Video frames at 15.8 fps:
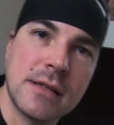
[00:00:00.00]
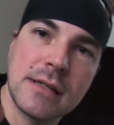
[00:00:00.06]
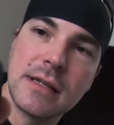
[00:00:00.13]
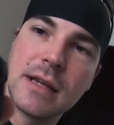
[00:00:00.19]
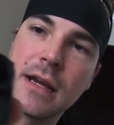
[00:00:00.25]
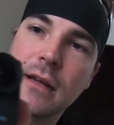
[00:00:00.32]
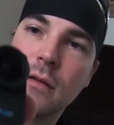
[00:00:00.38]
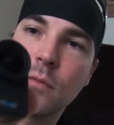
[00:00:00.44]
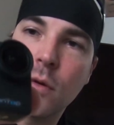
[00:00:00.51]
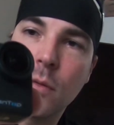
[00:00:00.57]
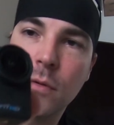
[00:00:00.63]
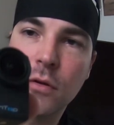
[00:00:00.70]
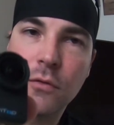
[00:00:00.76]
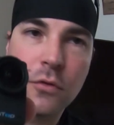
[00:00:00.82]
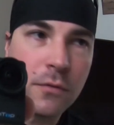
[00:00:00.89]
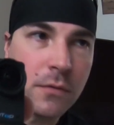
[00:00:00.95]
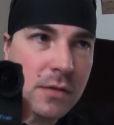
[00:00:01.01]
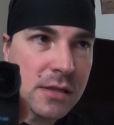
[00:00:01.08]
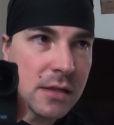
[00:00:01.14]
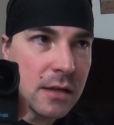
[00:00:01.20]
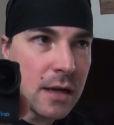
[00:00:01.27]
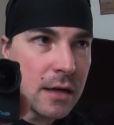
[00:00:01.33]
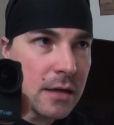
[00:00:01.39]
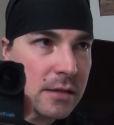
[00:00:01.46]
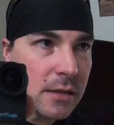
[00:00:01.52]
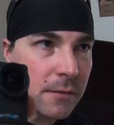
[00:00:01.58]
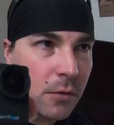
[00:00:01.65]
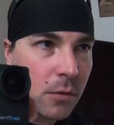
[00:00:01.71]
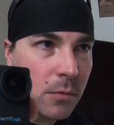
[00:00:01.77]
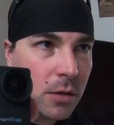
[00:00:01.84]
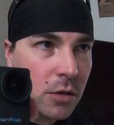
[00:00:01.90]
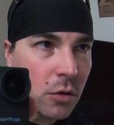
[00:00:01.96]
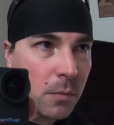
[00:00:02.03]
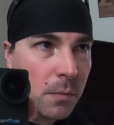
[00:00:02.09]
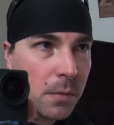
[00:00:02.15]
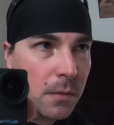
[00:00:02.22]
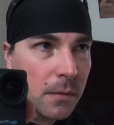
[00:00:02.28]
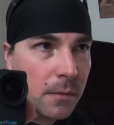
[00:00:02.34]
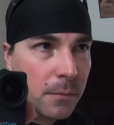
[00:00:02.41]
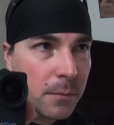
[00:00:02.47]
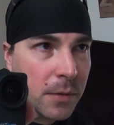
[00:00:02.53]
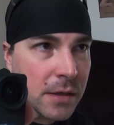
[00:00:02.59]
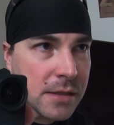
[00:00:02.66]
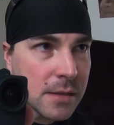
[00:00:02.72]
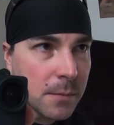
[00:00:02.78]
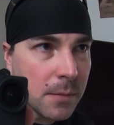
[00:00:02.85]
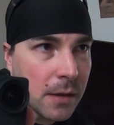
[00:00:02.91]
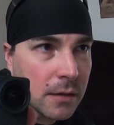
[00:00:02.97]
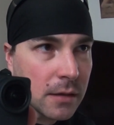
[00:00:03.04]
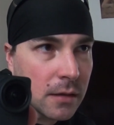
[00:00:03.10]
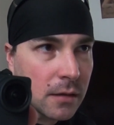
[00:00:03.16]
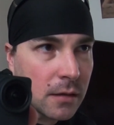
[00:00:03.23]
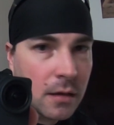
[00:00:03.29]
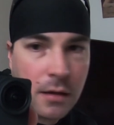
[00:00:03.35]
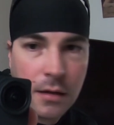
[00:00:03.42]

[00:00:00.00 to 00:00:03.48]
in cycle? Probably you will see that nicely from the top. Press the button.